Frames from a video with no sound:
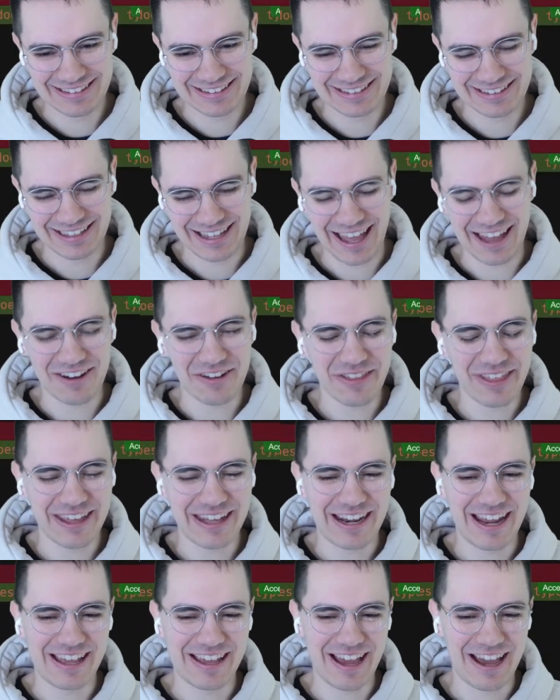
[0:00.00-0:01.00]
I don't
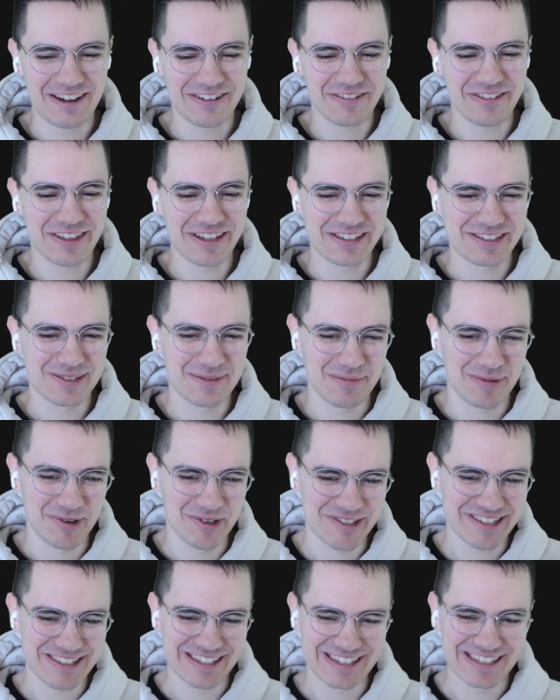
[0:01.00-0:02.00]
think it
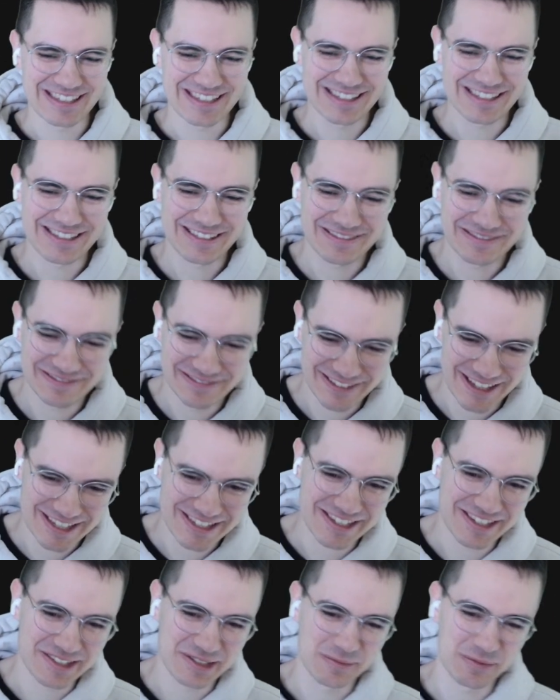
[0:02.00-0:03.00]
supports this. That's
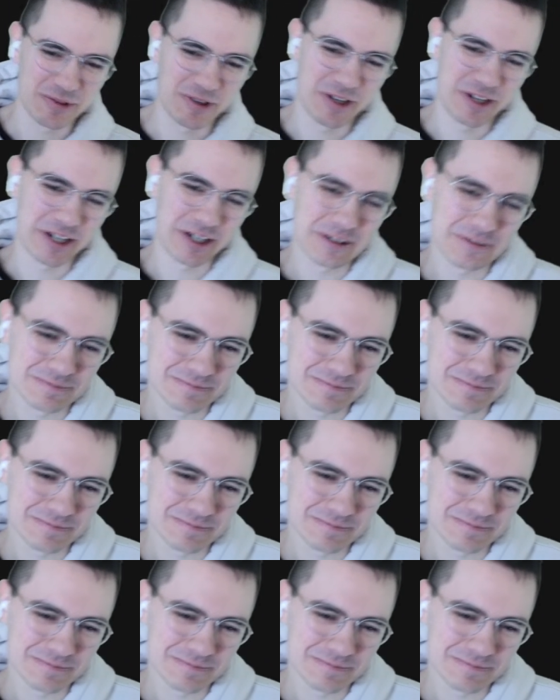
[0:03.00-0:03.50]
disappointing.